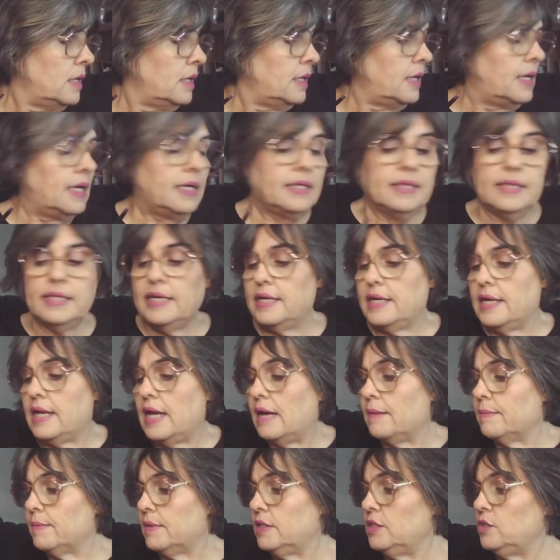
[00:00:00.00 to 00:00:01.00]
And then
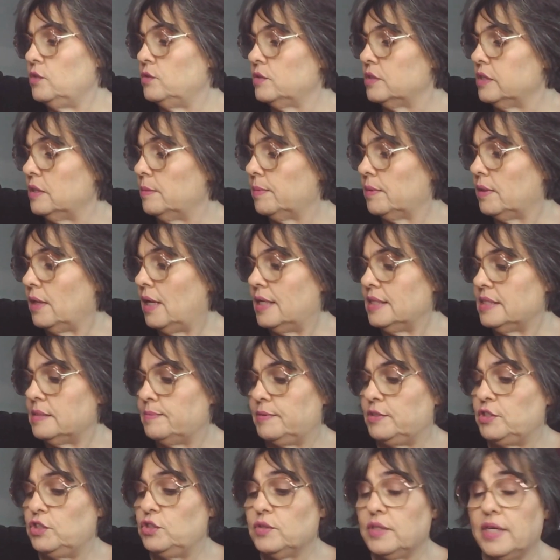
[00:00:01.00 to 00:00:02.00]
I'm going to use lip gloss,
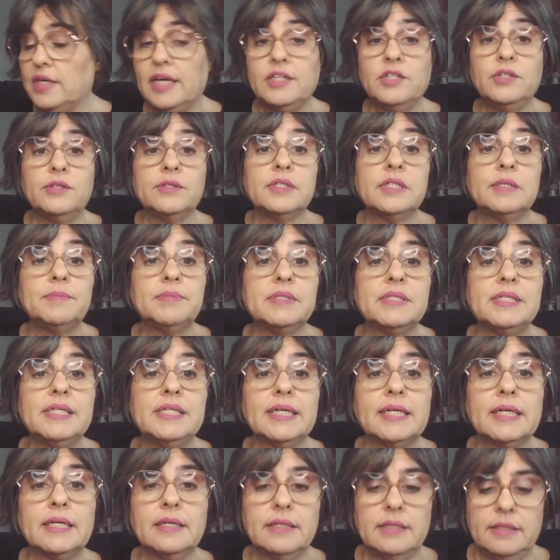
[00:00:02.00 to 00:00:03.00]
but you can use
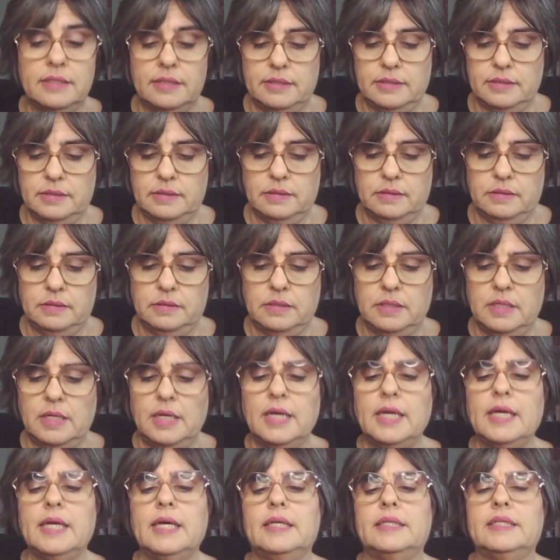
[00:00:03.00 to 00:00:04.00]
lipstick.
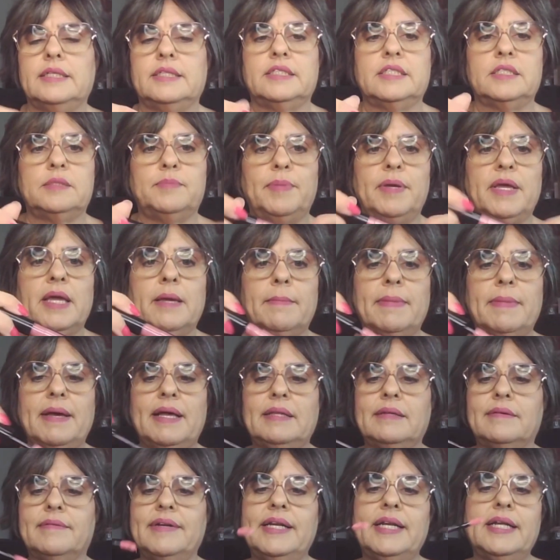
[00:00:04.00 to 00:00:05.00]
This is Pink
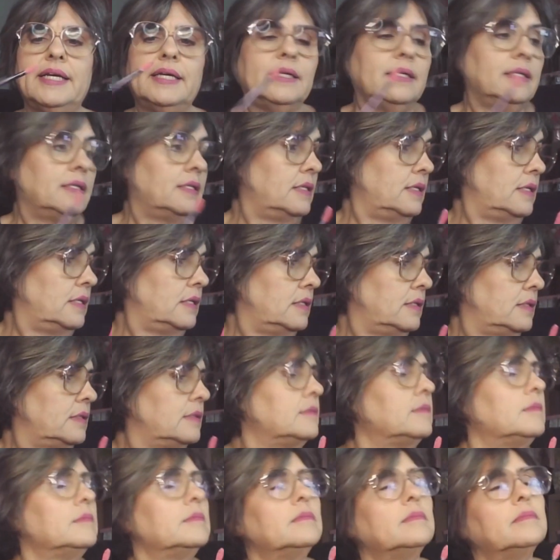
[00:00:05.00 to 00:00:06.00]
Ballerina,
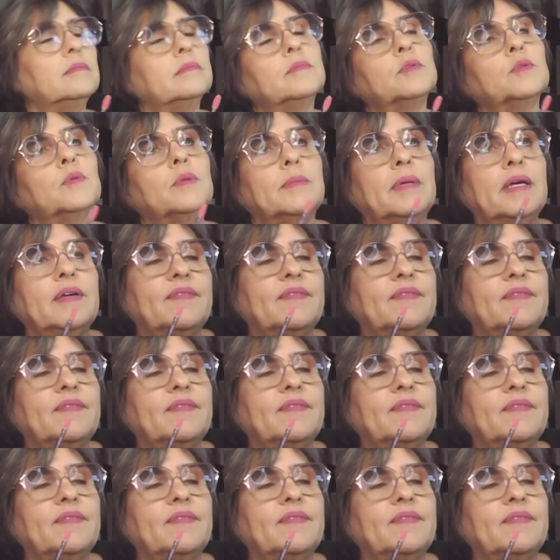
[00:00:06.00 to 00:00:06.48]
one of my